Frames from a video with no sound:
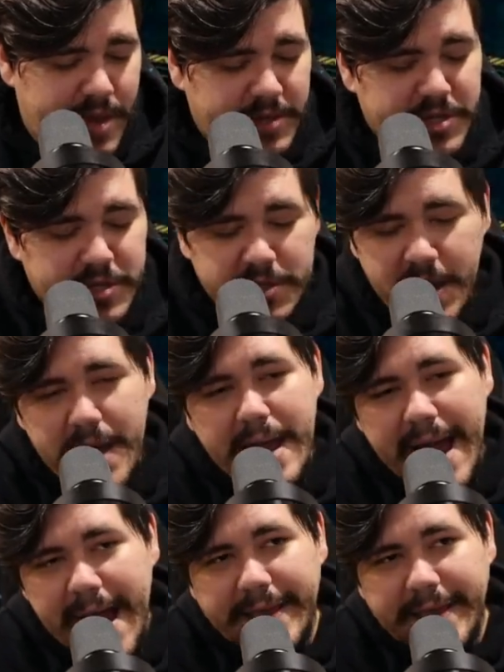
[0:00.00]
It's just
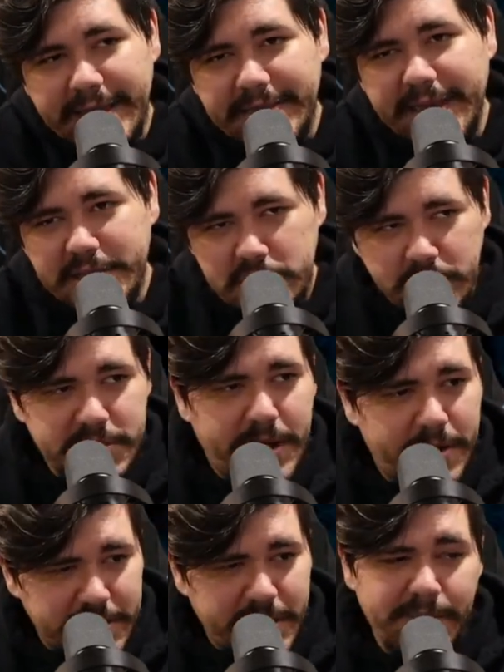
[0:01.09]
I get that it slows down
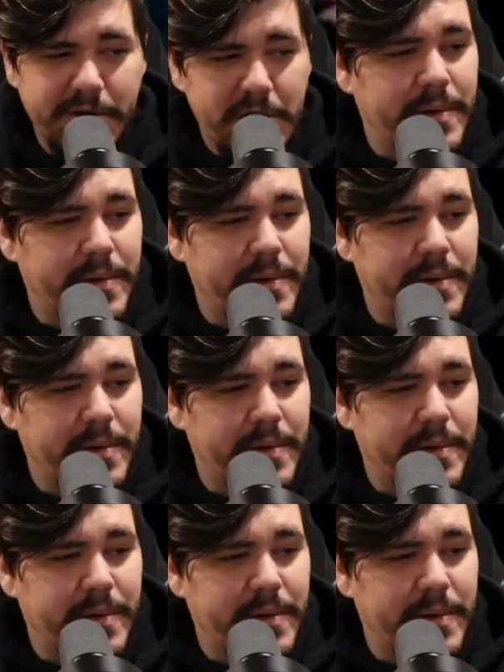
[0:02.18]
your tempo,